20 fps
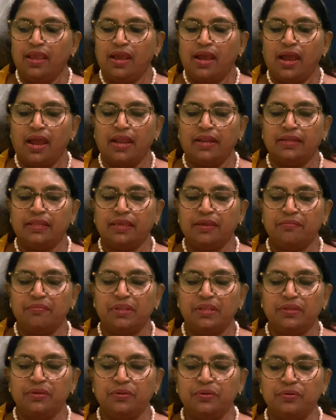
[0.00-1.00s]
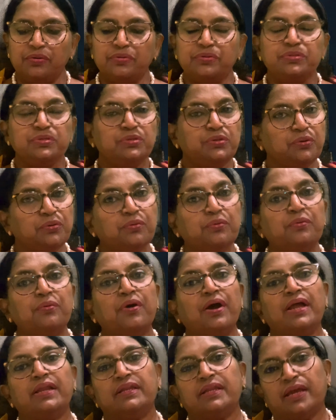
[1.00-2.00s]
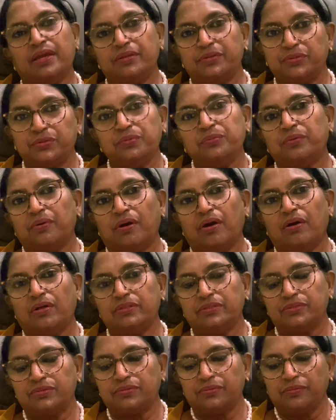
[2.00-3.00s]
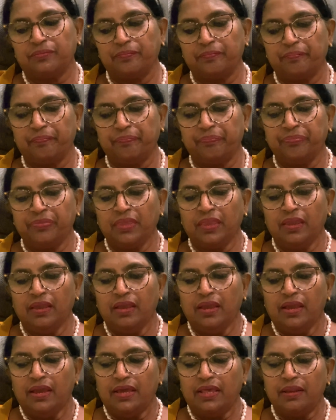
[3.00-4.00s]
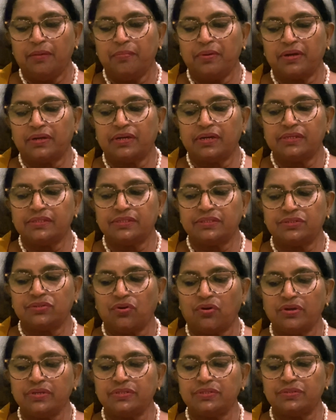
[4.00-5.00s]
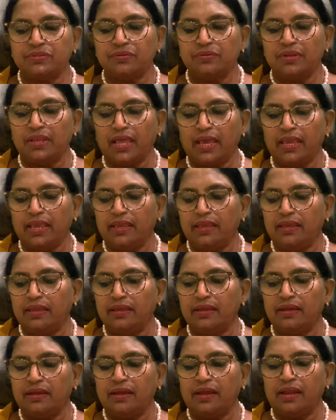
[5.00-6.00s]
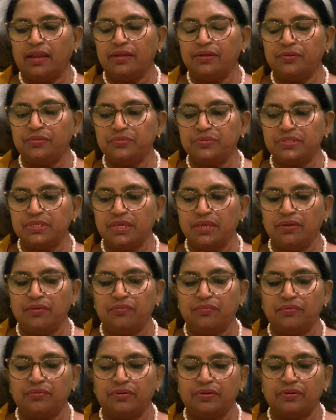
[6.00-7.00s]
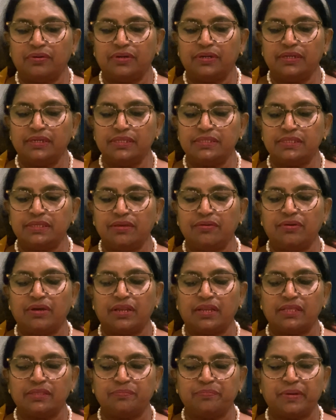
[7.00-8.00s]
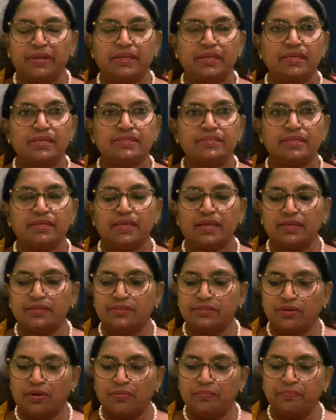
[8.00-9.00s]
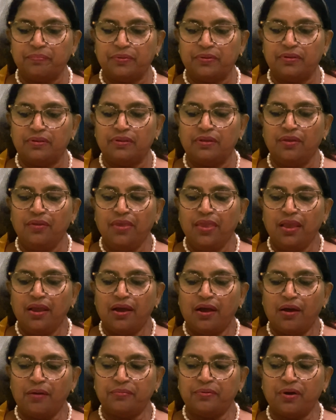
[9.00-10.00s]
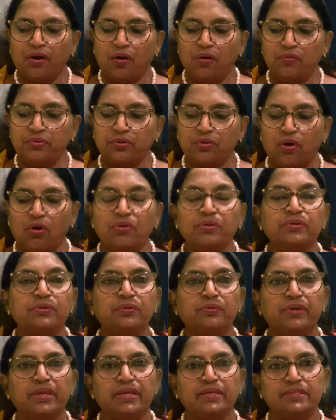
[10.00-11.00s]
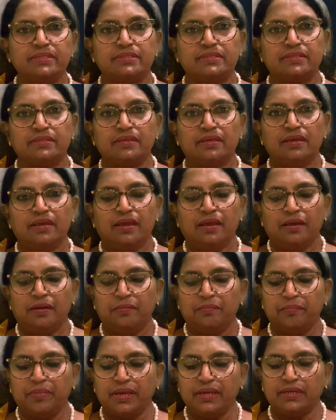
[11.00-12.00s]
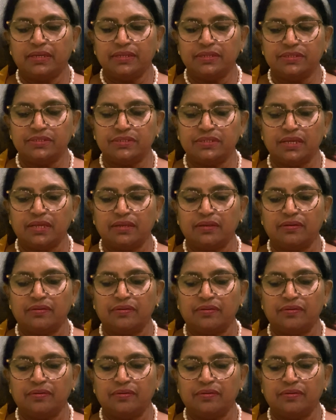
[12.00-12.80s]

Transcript: and He will use you and I too also. Rebecca's choice to lie and to deceive her husband is an example of how wrongdoings by Christian